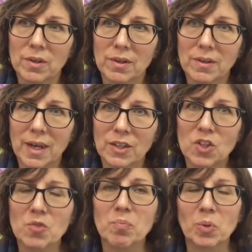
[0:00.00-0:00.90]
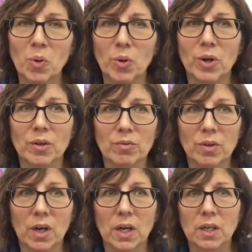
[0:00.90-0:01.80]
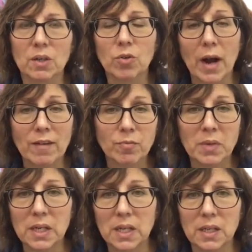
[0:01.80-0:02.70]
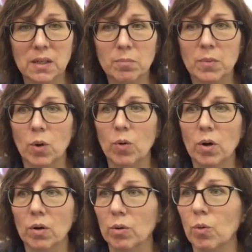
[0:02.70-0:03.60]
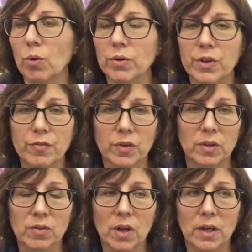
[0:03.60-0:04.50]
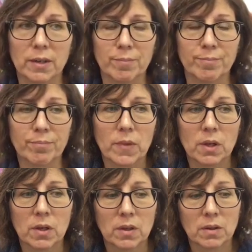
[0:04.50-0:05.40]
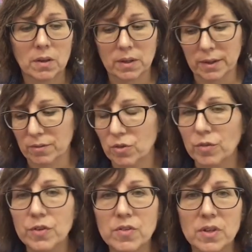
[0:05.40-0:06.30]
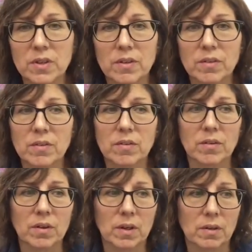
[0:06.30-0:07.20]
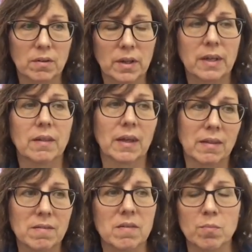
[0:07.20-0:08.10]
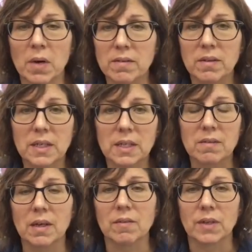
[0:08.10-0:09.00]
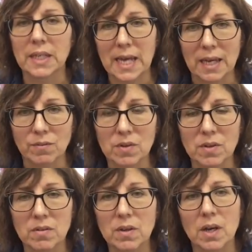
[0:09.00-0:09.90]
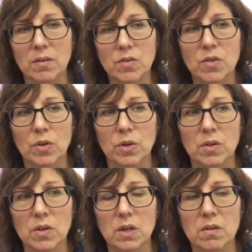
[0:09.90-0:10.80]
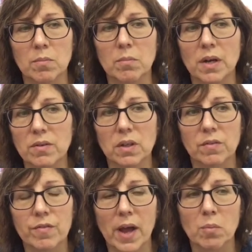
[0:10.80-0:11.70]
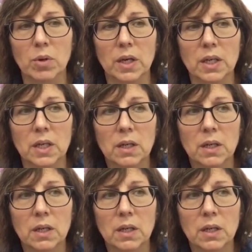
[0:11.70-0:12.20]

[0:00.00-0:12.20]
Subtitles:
explore craft medium or different surfaces. Like this is muslin. It's not even canvas that's cut and sewn. It's a muslin fabric,